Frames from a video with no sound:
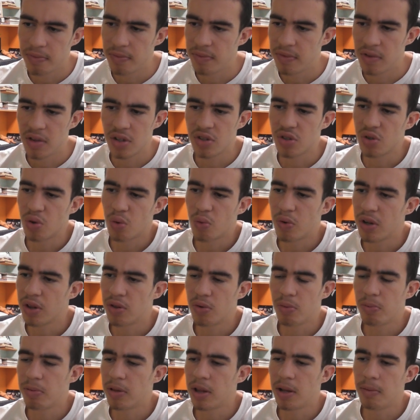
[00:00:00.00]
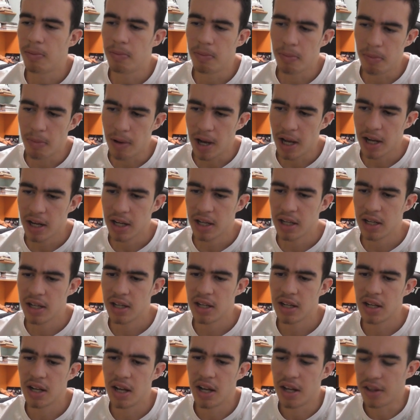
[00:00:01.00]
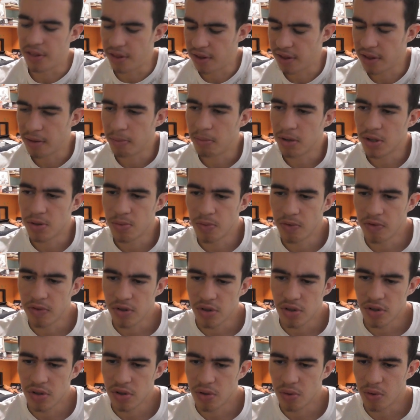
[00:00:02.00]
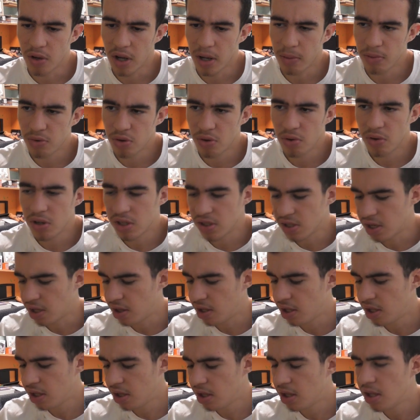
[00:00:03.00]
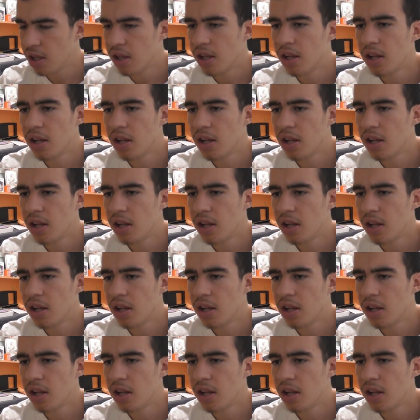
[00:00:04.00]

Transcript: There's no way to play back. I think the best move is to capture, as I did.